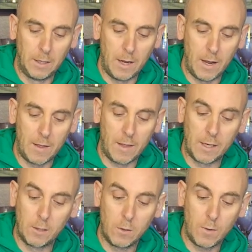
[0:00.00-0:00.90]
Uh,
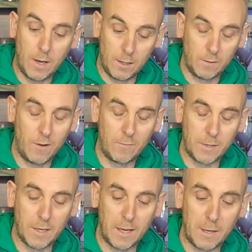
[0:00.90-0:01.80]
they do, and it's
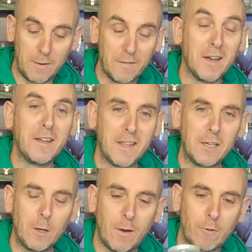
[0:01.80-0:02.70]
5% ABV.
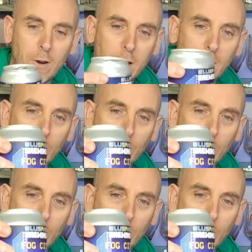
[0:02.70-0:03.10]
They do have great